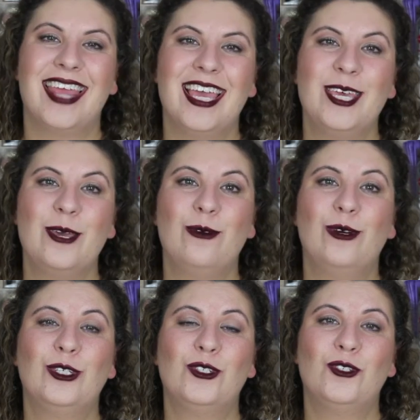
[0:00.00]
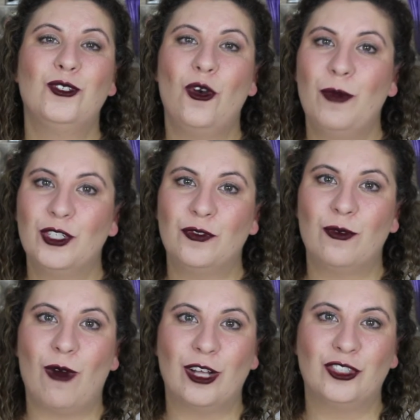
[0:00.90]
Thank you so much
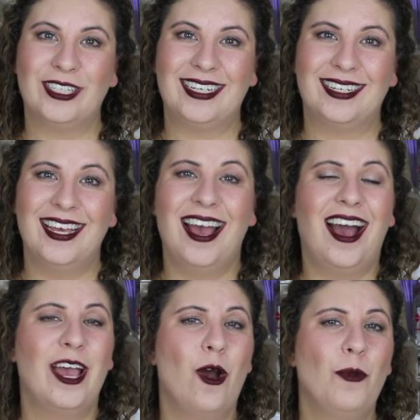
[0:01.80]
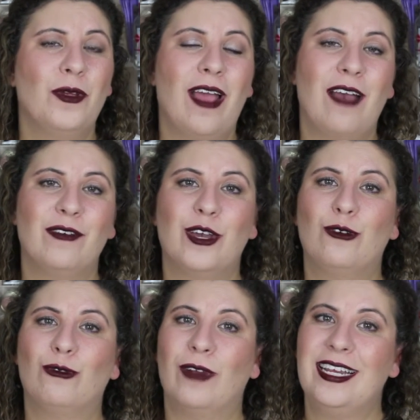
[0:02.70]
for watching. I hope you're having
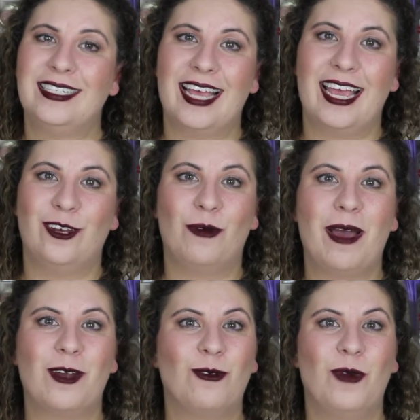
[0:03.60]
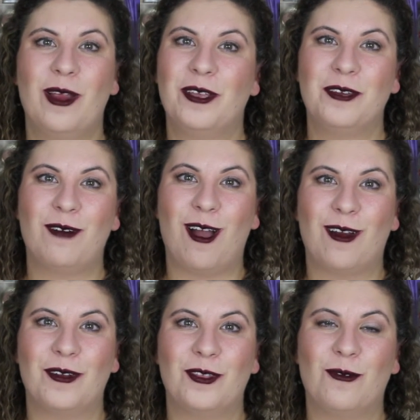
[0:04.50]
a great day no matter where you
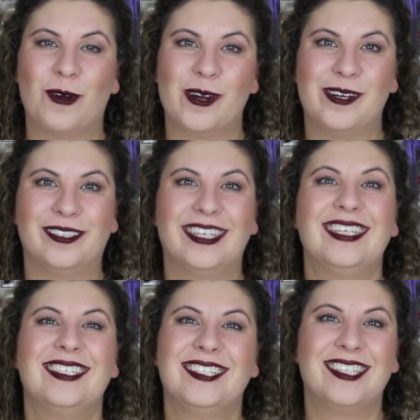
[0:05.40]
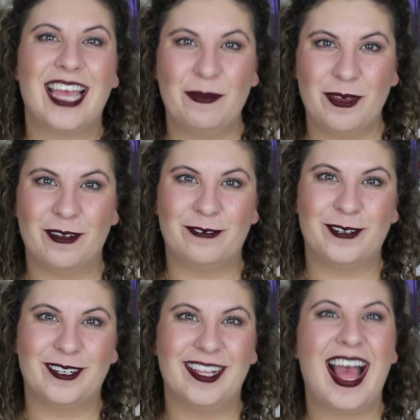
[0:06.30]
are in the world. Stay
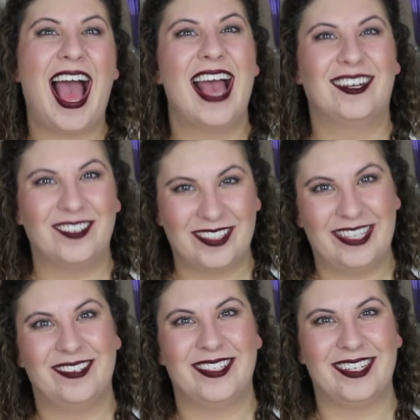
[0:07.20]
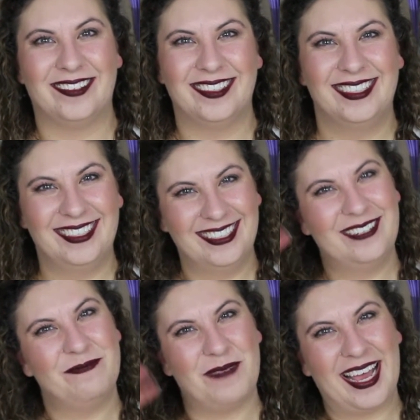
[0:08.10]
beautiful and I'll see you soon.
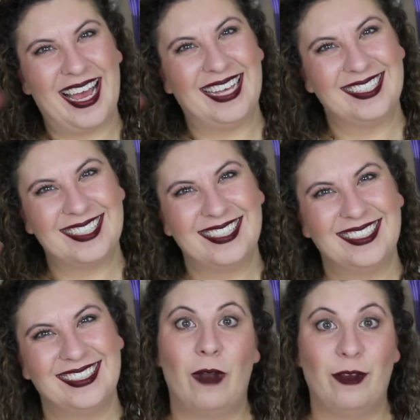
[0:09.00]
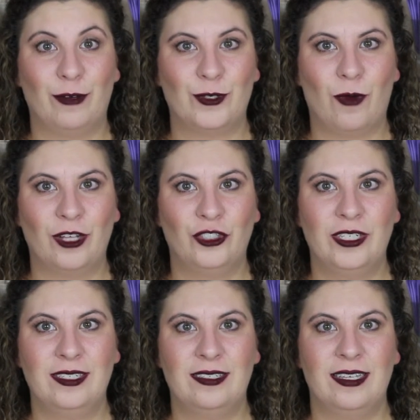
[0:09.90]
Bye guys. Ready for
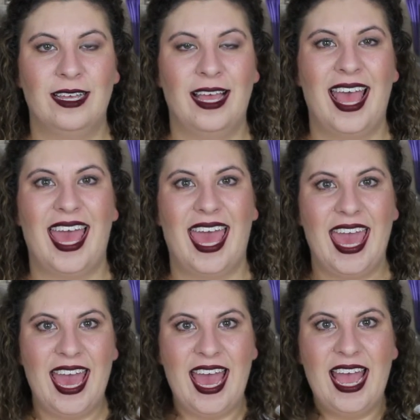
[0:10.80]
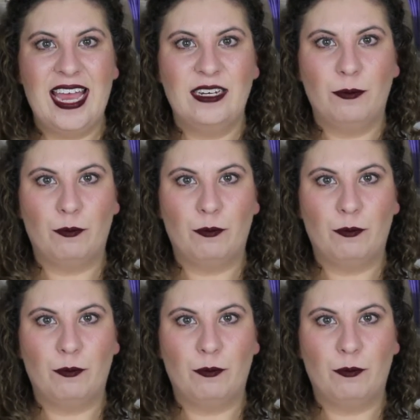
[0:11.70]
swatches? And